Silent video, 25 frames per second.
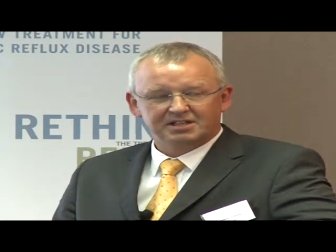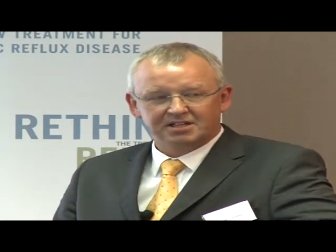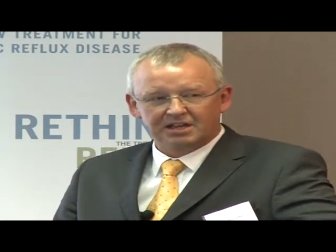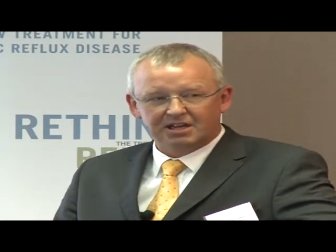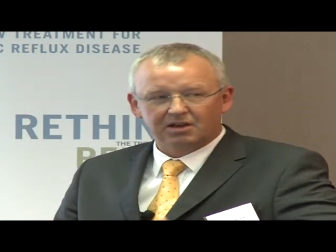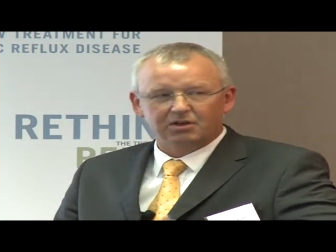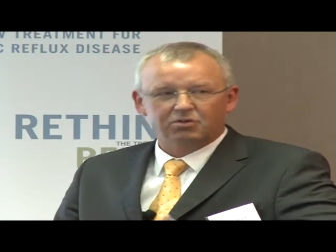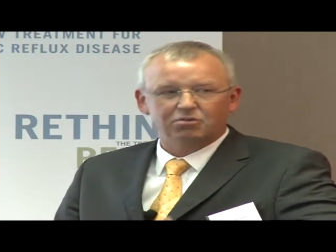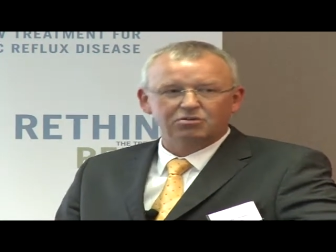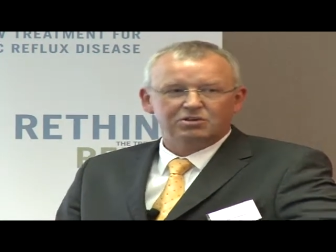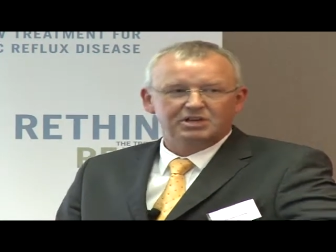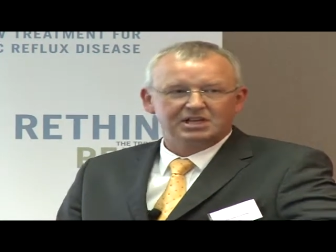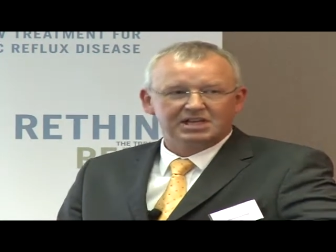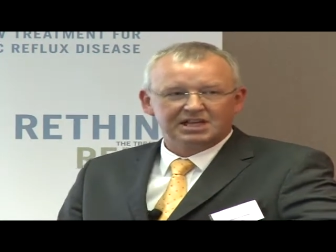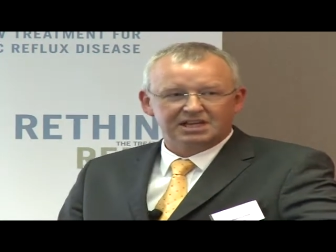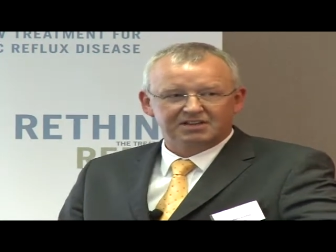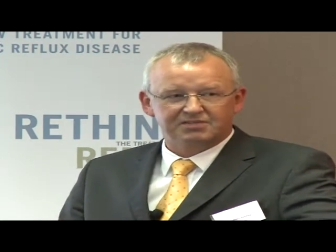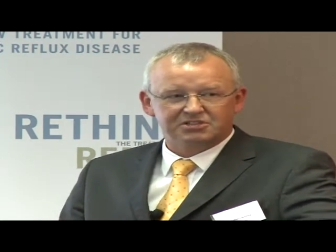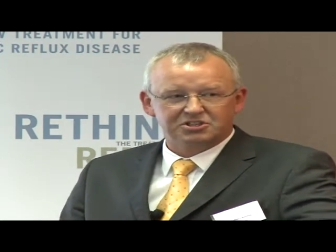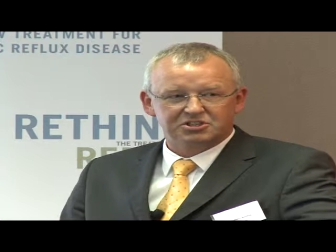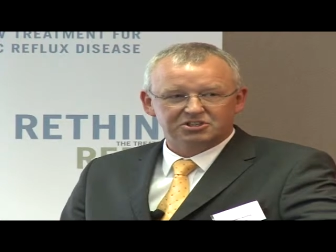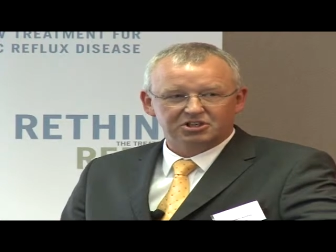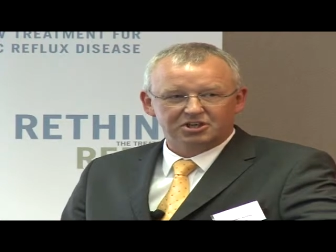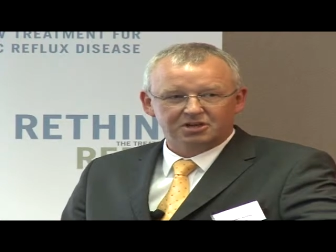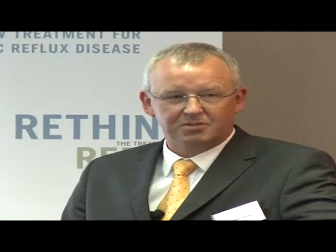They only
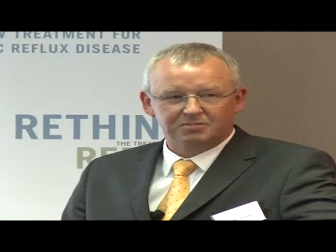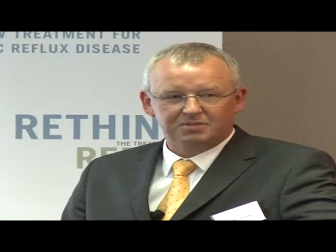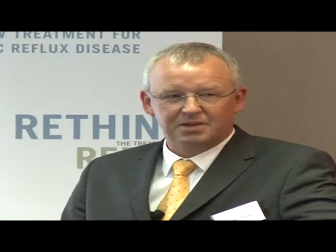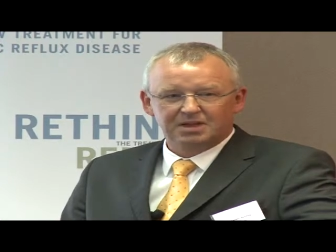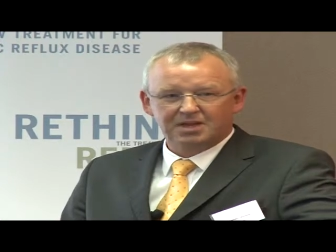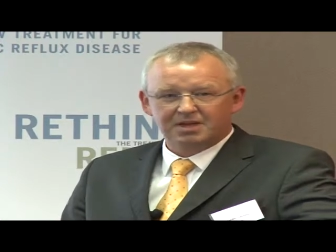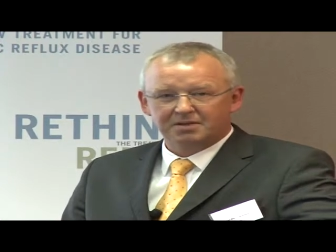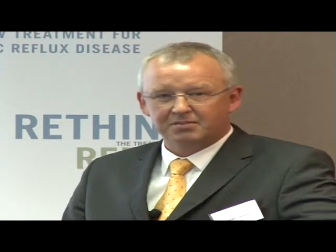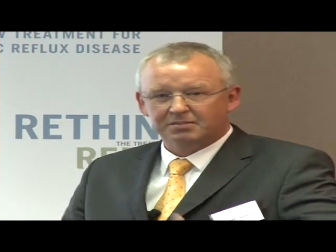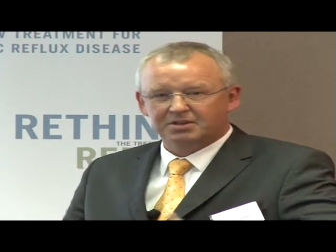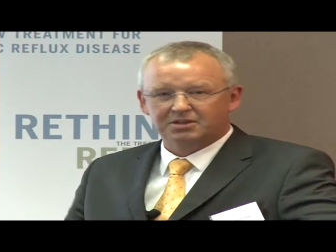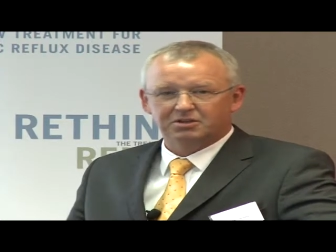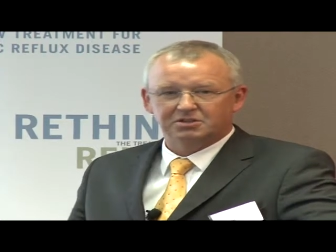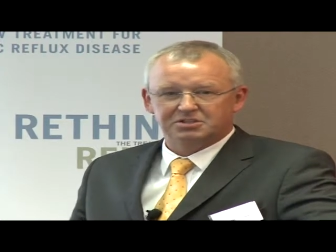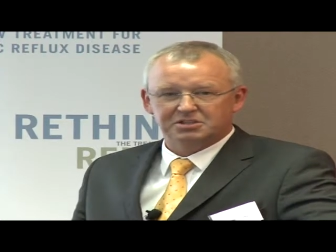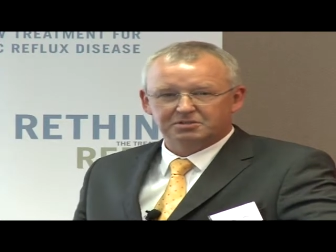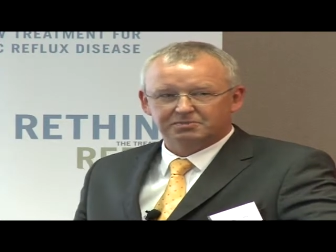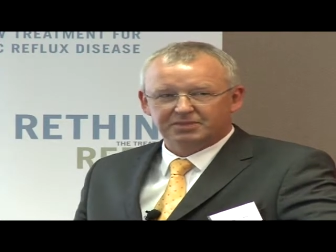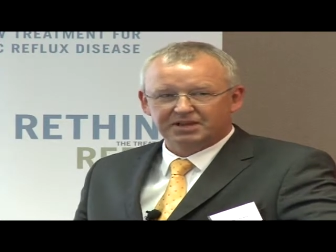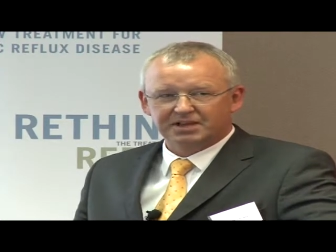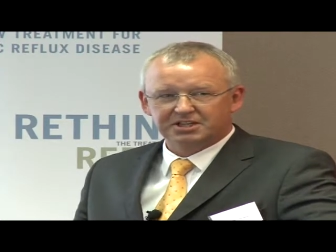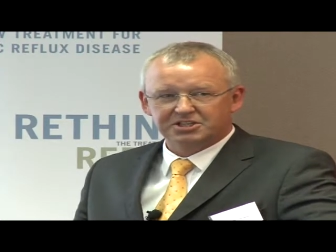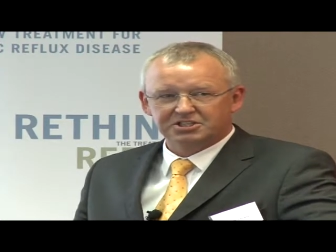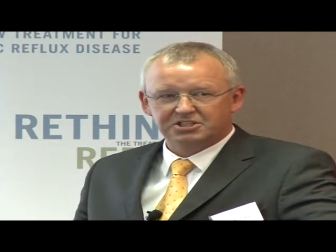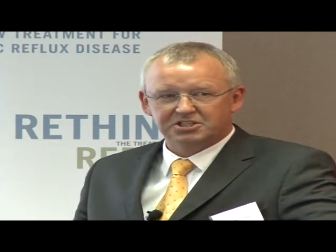have a job because
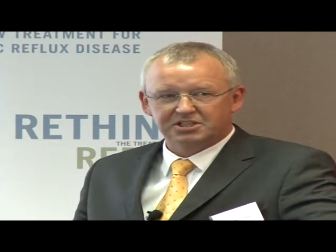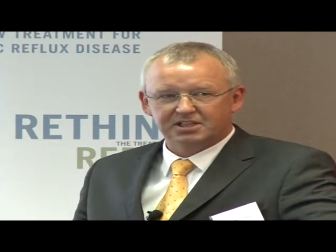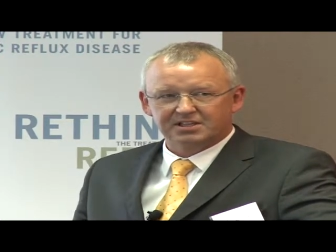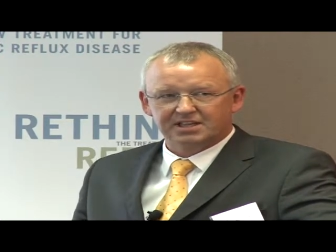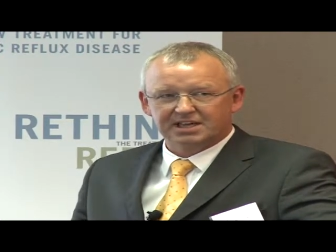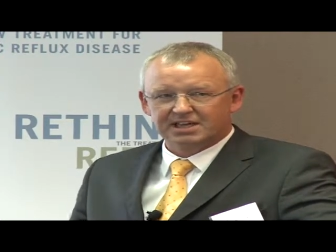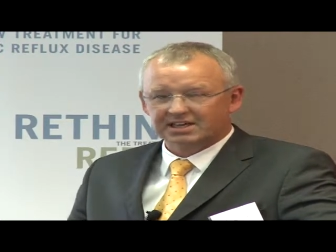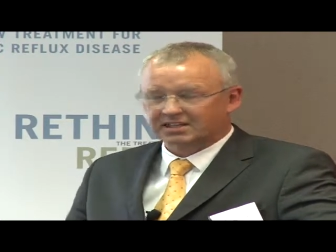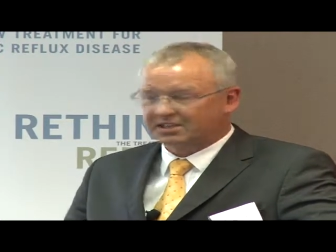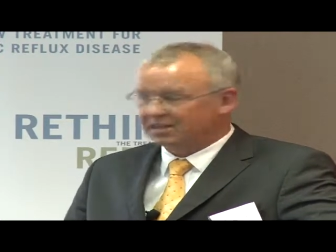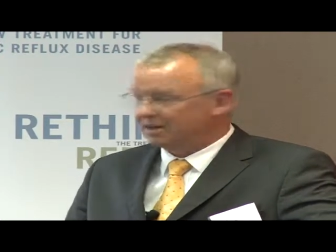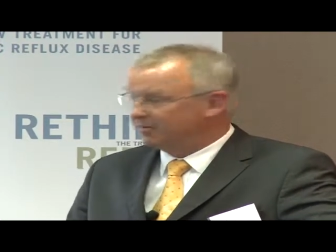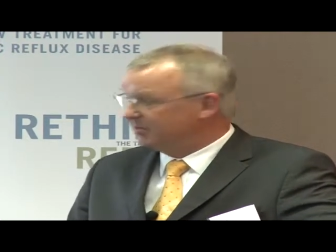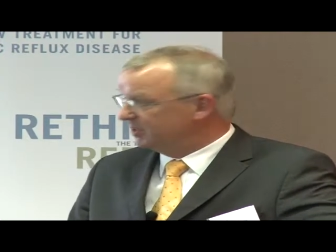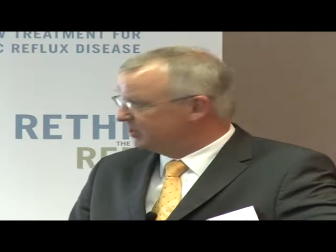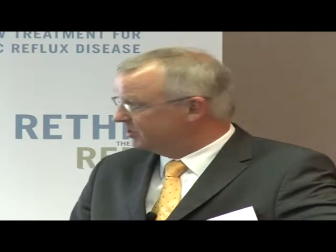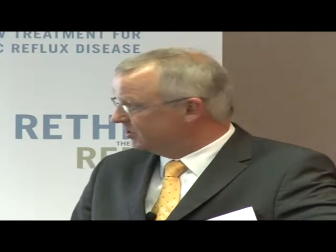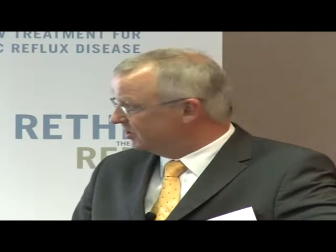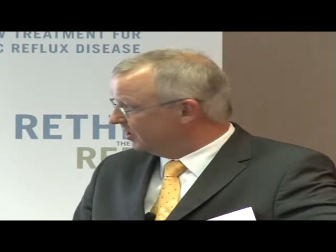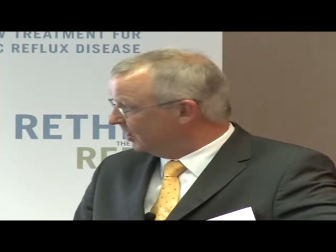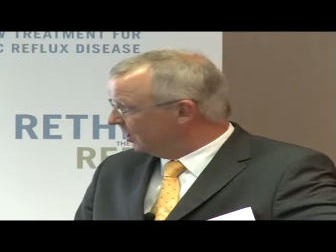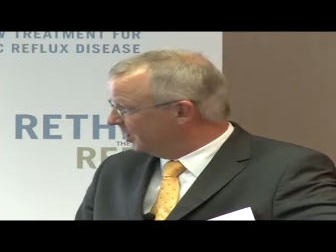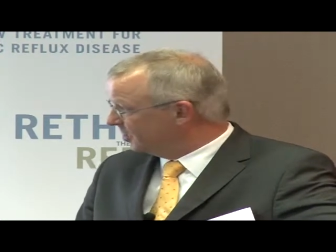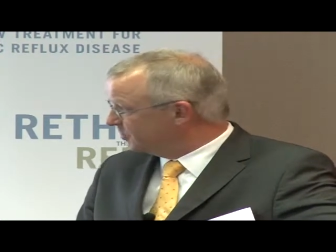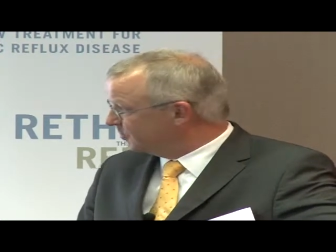the patients are there and coming
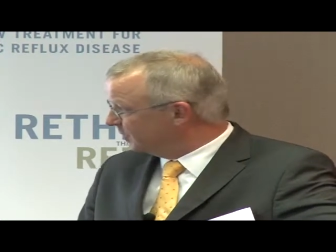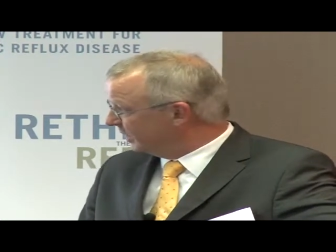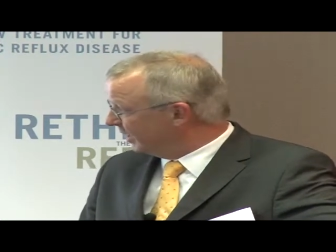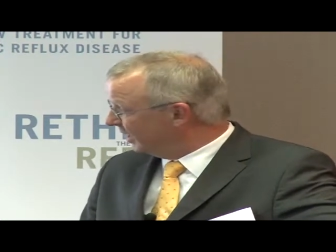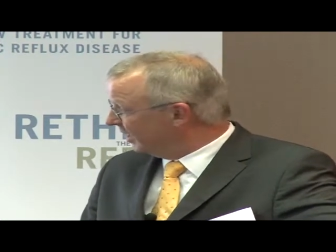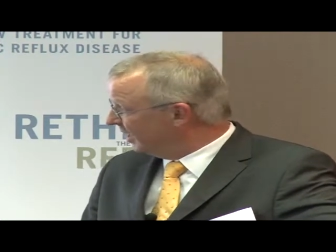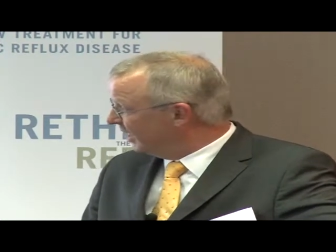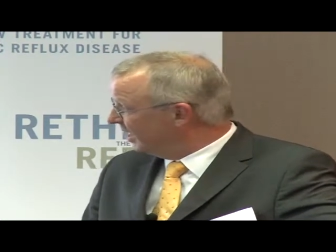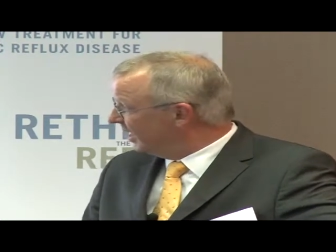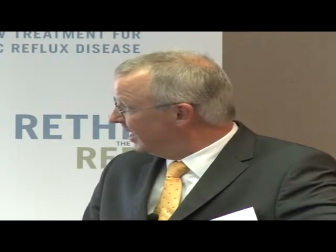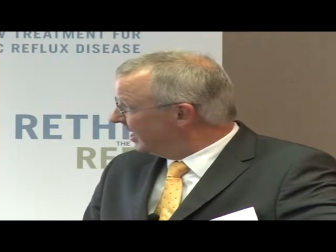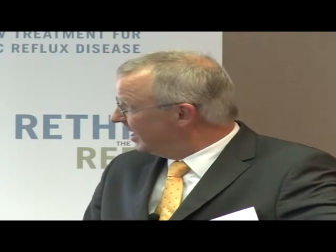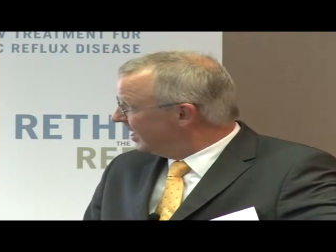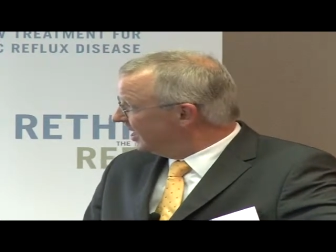to the hospital.